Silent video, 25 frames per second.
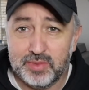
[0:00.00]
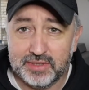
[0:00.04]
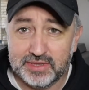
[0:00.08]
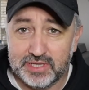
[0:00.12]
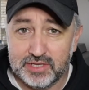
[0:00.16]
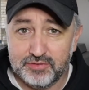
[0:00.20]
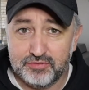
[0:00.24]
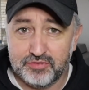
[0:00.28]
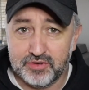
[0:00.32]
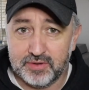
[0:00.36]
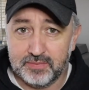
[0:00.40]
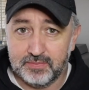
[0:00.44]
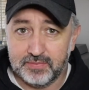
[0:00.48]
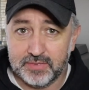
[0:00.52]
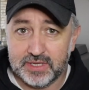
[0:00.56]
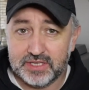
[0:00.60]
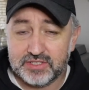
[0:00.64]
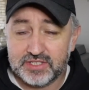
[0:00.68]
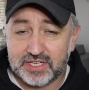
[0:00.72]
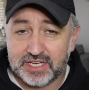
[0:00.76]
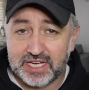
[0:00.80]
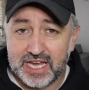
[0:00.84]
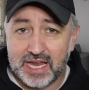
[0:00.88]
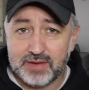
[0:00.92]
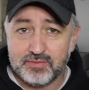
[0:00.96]
bit different.
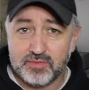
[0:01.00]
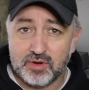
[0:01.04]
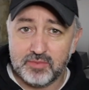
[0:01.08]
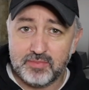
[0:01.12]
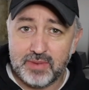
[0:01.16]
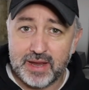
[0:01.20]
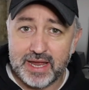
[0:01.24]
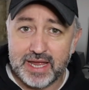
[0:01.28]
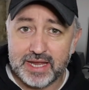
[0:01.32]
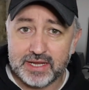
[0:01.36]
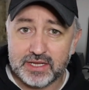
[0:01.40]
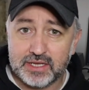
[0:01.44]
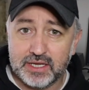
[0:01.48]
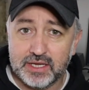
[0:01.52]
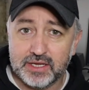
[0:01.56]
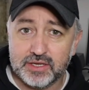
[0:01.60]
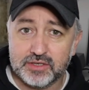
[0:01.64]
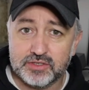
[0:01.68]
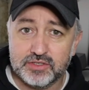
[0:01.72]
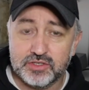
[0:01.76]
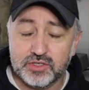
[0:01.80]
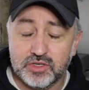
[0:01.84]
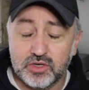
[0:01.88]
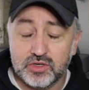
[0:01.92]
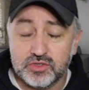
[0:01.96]
It's a camera bag
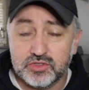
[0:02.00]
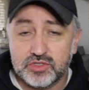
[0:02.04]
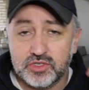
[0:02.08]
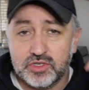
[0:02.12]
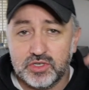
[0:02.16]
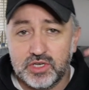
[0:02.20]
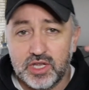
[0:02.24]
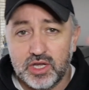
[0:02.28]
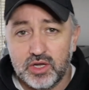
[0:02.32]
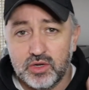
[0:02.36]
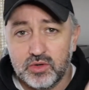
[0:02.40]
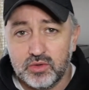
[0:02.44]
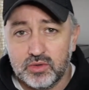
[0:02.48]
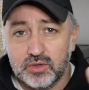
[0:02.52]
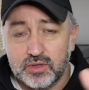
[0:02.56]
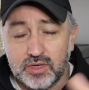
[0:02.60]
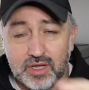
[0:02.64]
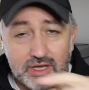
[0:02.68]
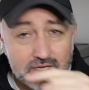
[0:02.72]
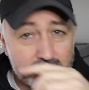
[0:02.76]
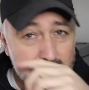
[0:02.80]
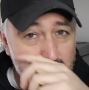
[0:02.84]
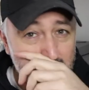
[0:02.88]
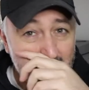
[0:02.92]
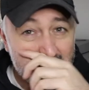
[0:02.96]
because you know
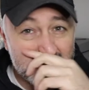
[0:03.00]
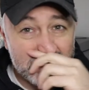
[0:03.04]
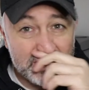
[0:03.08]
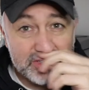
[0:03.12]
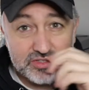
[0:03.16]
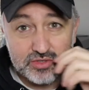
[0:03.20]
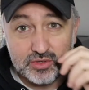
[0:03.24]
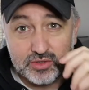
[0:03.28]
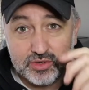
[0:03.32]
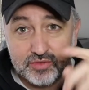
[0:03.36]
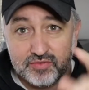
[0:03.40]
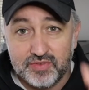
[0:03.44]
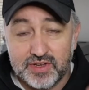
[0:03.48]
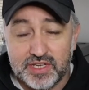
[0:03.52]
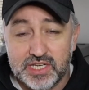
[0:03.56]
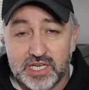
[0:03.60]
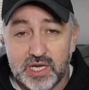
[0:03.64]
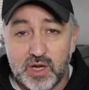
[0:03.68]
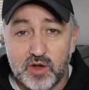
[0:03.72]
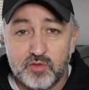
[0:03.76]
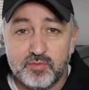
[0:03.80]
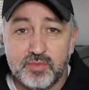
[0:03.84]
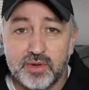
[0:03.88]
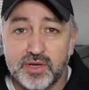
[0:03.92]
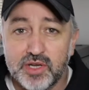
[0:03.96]
last week you saw the
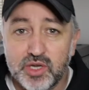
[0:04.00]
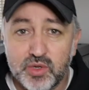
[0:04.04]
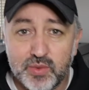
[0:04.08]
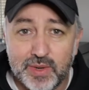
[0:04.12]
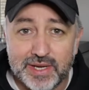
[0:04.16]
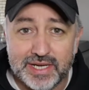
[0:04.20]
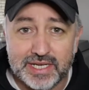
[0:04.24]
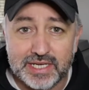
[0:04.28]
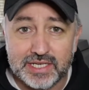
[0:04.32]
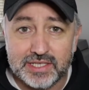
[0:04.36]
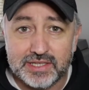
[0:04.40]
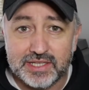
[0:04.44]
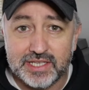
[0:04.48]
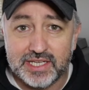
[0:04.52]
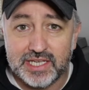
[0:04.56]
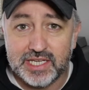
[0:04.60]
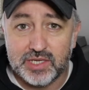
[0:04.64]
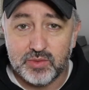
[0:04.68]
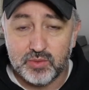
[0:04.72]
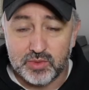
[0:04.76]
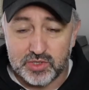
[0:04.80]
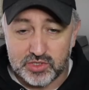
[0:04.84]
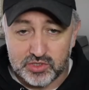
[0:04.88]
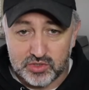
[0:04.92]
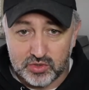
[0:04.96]
video of my new
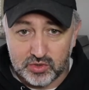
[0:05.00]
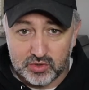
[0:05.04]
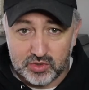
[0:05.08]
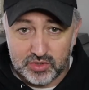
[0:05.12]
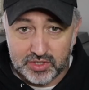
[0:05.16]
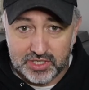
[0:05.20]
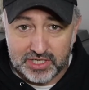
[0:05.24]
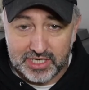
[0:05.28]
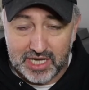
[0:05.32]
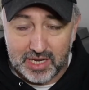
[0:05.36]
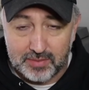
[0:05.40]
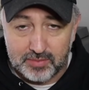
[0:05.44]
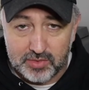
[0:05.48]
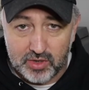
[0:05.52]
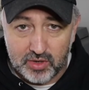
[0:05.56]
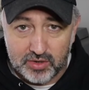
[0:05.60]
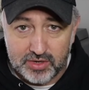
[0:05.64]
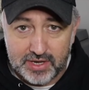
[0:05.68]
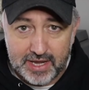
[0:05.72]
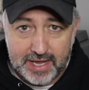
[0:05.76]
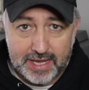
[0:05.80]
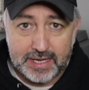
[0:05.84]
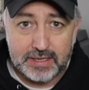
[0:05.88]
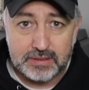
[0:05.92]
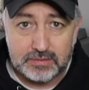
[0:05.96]
AED which you're looking at me
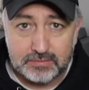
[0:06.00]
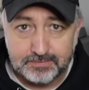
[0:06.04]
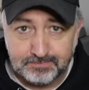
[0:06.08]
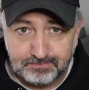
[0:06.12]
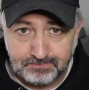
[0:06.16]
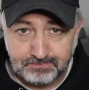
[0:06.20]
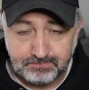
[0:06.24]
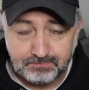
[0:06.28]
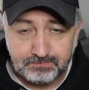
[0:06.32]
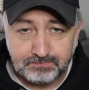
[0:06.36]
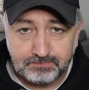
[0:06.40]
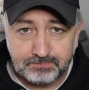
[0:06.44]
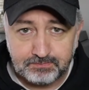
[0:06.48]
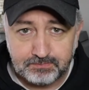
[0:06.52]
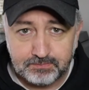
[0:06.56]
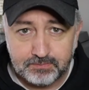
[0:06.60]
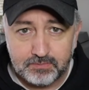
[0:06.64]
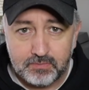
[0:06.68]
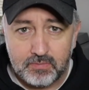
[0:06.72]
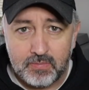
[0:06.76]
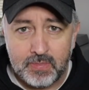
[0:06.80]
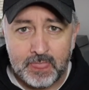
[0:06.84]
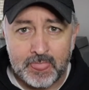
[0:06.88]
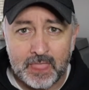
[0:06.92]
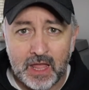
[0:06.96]
on now.
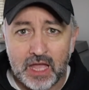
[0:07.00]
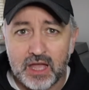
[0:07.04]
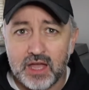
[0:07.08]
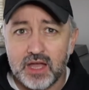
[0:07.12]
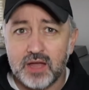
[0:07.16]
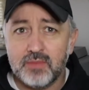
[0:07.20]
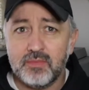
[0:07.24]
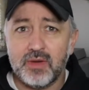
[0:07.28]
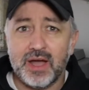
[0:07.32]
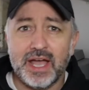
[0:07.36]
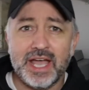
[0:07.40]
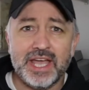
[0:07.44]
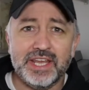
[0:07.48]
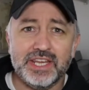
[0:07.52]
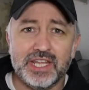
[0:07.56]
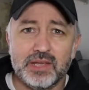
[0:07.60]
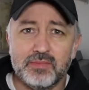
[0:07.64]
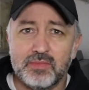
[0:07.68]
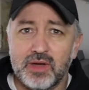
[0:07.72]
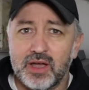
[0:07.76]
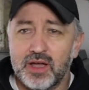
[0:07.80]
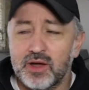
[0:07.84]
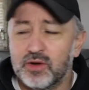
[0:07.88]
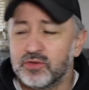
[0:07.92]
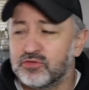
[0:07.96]
Um, I had it
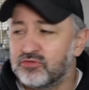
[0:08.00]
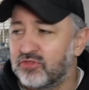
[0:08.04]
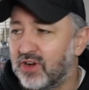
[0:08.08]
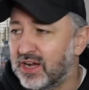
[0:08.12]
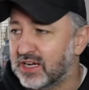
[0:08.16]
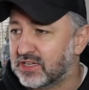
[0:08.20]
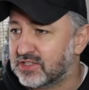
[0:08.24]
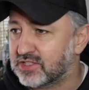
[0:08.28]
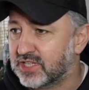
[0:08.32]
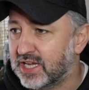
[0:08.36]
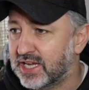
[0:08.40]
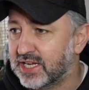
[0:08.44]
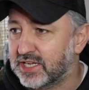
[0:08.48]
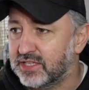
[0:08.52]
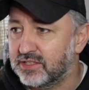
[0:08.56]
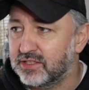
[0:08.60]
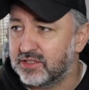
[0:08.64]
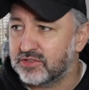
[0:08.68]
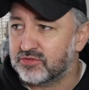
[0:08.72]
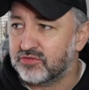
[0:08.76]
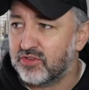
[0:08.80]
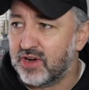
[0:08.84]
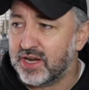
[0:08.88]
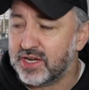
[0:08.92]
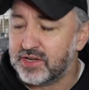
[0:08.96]
in my old rucksack and I
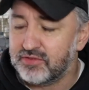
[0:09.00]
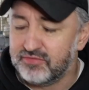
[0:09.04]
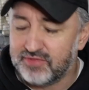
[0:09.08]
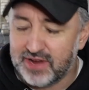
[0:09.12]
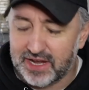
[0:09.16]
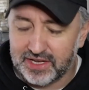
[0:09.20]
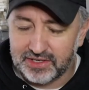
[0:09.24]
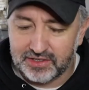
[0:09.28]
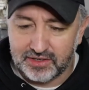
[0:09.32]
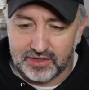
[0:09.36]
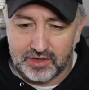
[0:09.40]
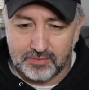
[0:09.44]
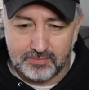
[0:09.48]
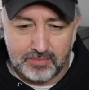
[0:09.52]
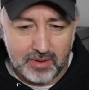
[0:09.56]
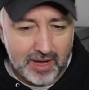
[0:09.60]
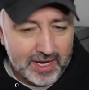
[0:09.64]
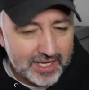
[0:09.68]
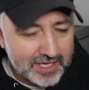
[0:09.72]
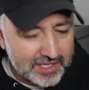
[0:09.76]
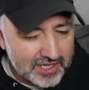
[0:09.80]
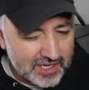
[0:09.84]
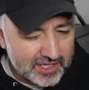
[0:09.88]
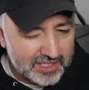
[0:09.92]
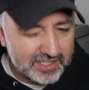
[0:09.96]
was riding around on the
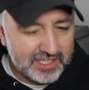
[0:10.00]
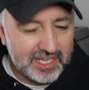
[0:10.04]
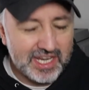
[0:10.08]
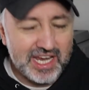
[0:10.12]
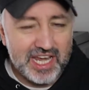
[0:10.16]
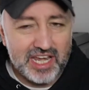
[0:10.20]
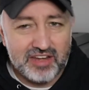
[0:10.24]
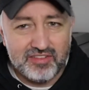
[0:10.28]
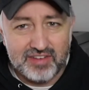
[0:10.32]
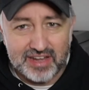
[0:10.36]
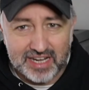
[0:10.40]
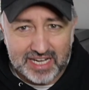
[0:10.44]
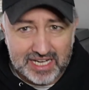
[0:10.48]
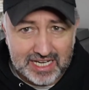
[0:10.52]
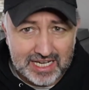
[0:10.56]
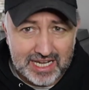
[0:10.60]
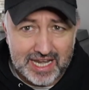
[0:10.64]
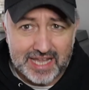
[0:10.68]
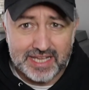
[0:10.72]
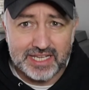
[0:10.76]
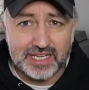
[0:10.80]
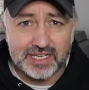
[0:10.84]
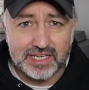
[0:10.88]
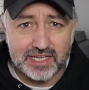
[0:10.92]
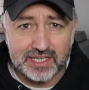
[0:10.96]
bike and I could hear it
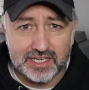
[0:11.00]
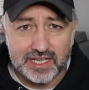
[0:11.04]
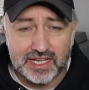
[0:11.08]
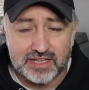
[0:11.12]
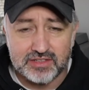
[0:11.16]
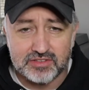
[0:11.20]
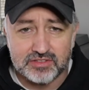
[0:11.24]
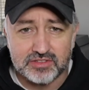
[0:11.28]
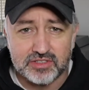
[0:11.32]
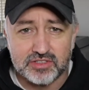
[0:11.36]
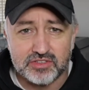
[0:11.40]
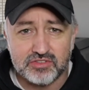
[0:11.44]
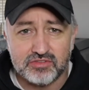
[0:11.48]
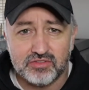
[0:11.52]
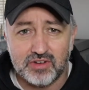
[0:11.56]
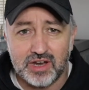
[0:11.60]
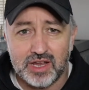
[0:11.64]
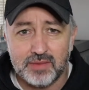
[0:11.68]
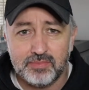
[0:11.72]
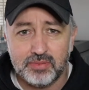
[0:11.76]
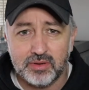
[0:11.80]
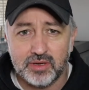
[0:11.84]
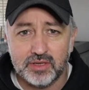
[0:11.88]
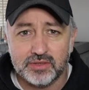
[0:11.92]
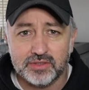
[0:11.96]
clanging against the
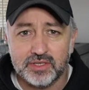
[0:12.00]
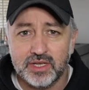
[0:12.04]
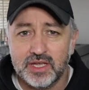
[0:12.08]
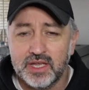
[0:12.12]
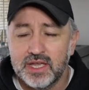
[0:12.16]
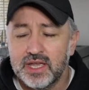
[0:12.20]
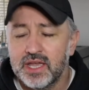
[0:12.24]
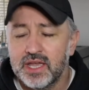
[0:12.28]
tripod.